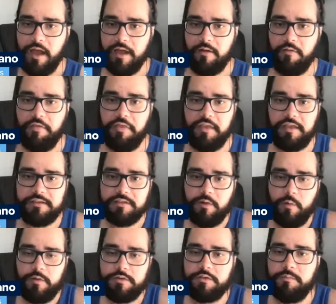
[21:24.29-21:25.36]
I don't think it's
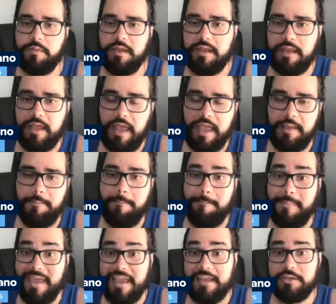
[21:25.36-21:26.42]
going to be a
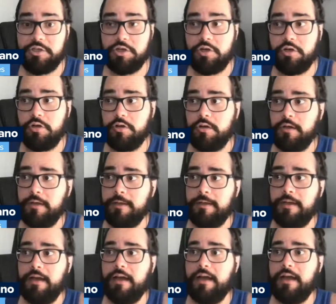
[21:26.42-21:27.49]
major
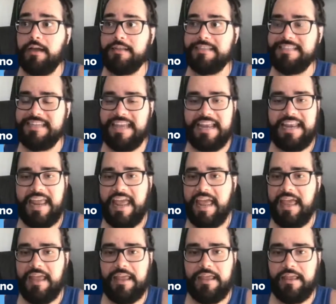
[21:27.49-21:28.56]

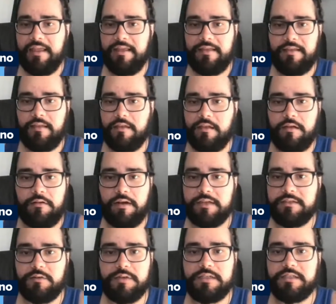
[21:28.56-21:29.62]
DNA
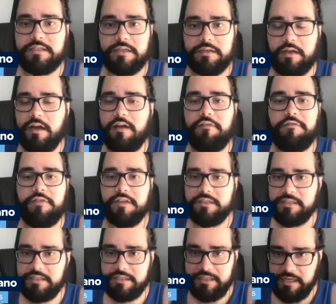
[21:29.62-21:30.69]
characteristic of
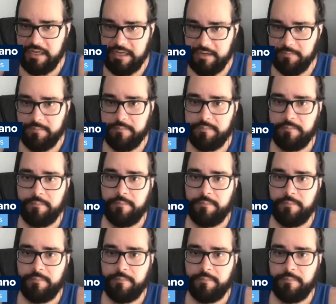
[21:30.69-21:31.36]
this team.